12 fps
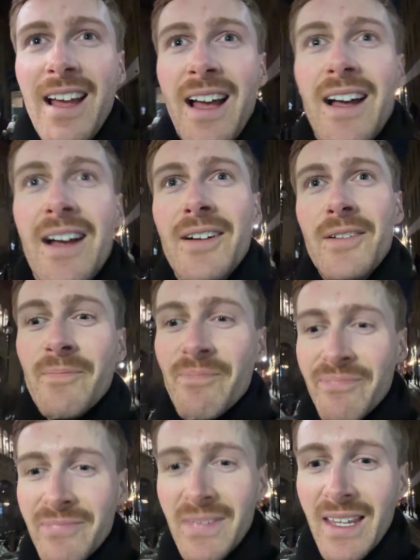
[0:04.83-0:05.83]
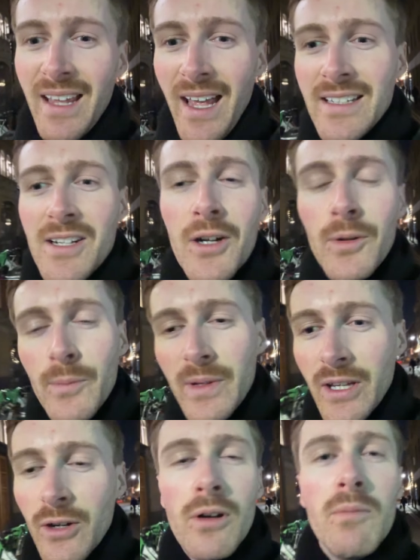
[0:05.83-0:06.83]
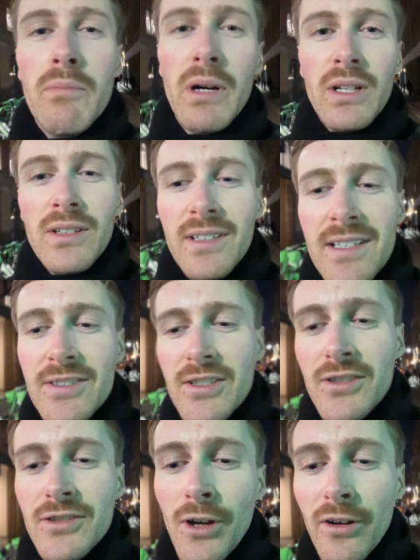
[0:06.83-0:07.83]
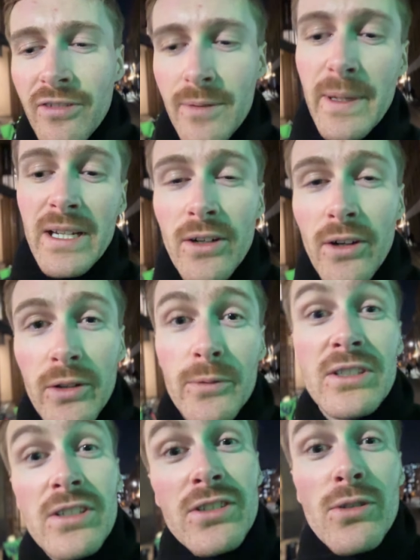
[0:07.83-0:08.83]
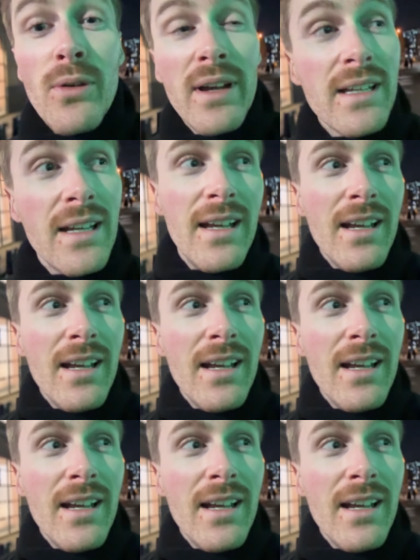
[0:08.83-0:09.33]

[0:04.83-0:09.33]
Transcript: Heading home with a crumble to scoff on my own, which is quite